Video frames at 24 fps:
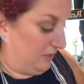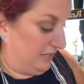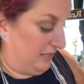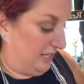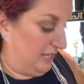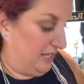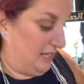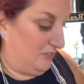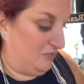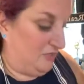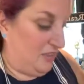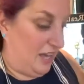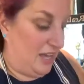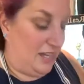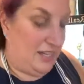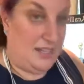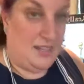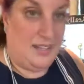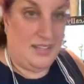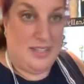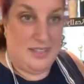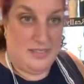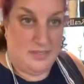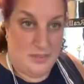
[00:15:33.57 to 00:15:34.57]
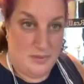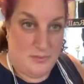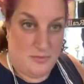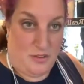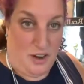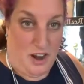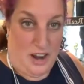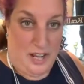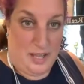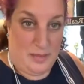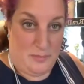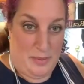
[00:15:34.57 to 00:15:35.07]
to heat that in the
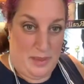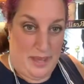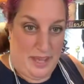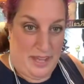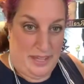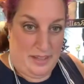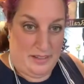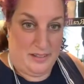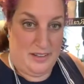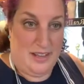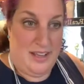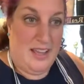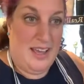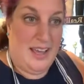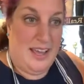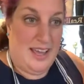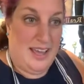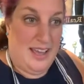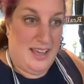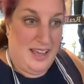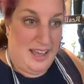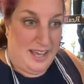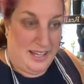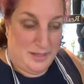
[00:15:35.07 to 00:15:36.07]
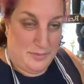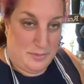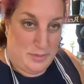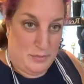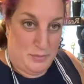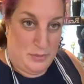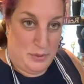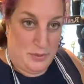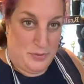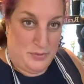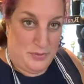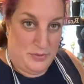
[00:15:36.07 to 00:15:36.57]
frying pan, and I'm going to
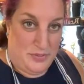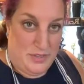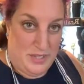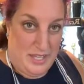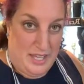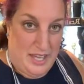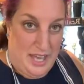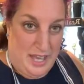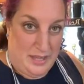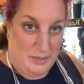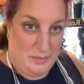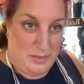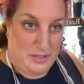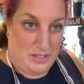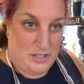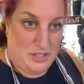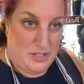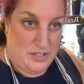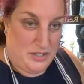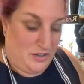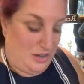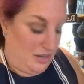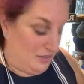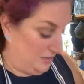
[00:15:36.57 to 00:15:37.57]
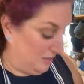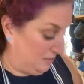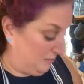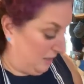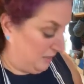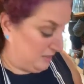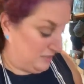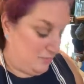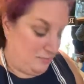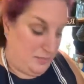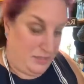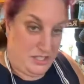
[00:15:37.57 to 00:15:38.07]
put the egg mixture, the
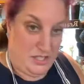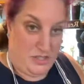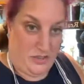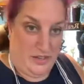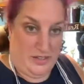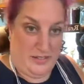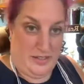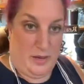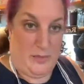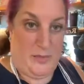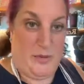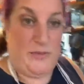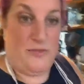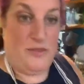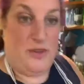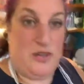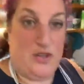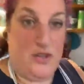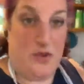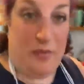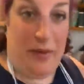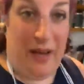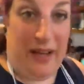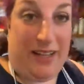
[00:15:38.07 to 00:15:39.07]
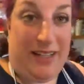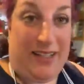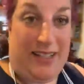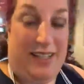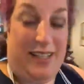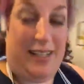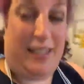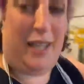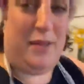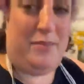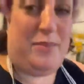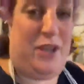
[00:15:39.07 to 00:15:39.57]
matzo mixture in there. But first, Rebecca's going
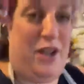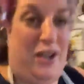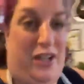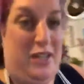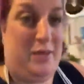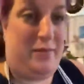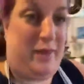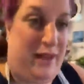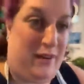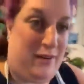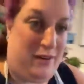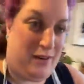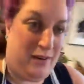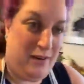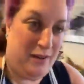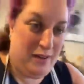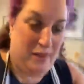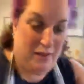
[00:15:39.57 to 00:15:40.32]
to keep talking about her